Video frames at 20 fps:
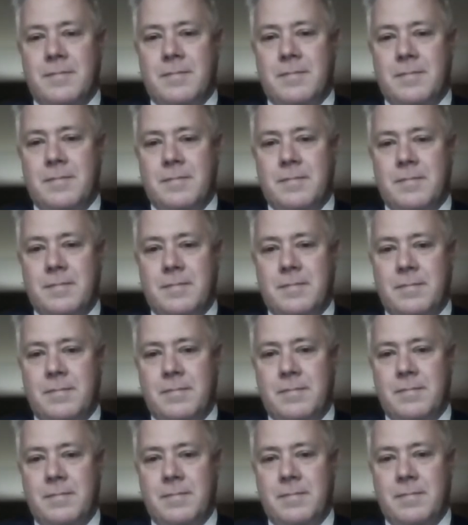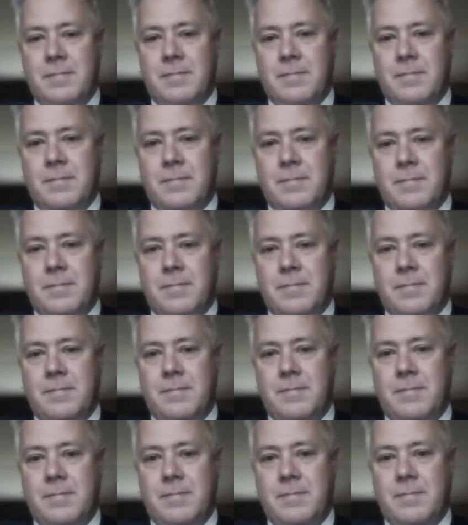
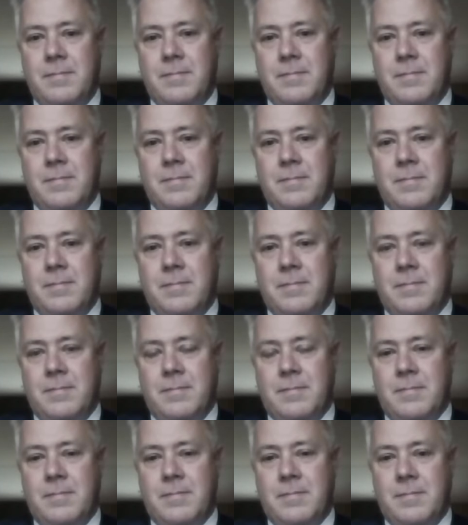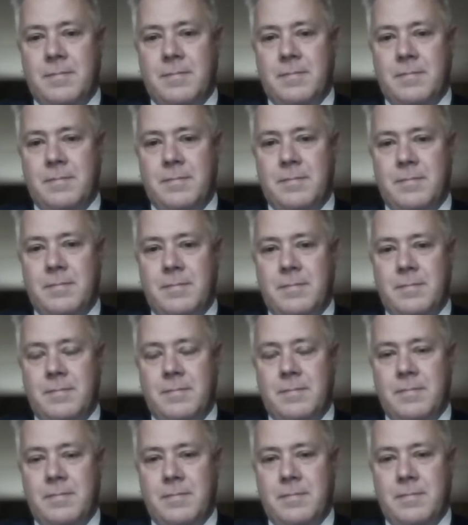
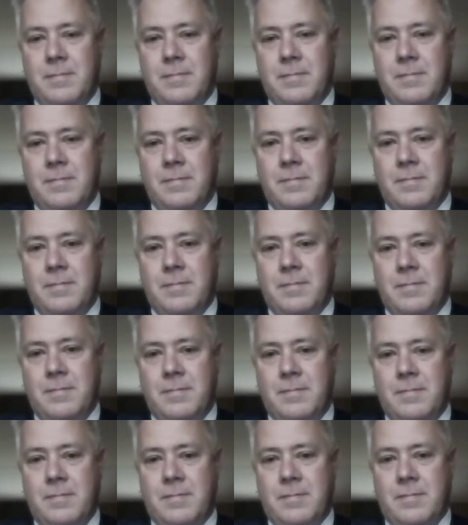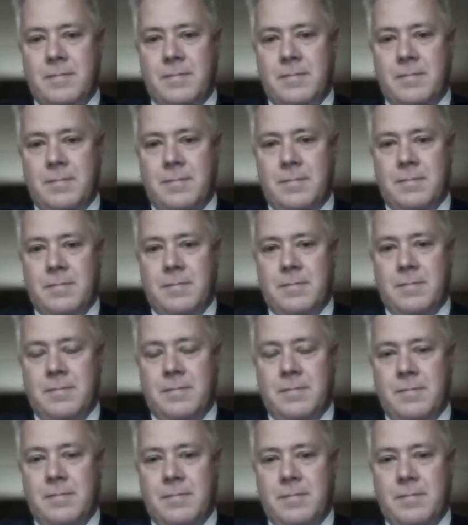
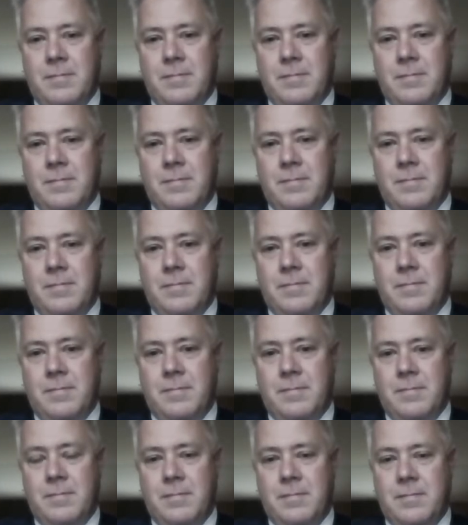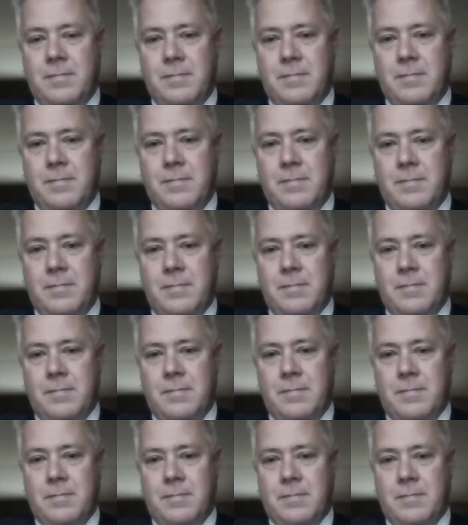(not speaking)